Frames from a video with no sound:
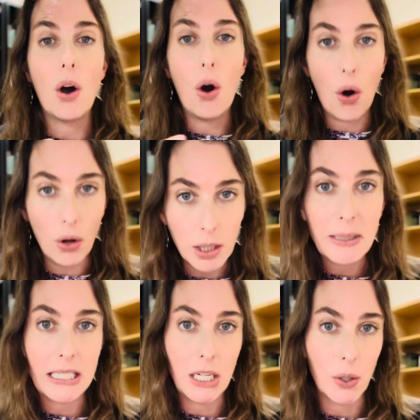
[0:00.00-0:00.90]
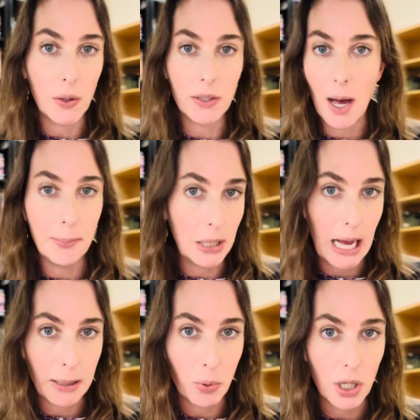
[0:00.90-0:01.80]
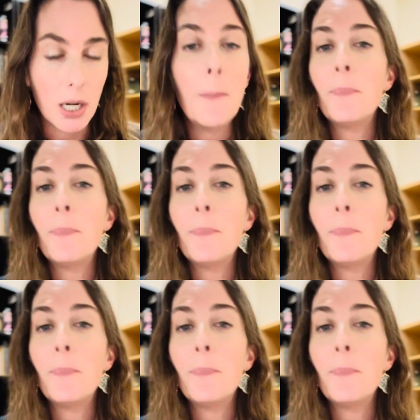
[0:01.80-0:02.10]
all the materials on Blackboard,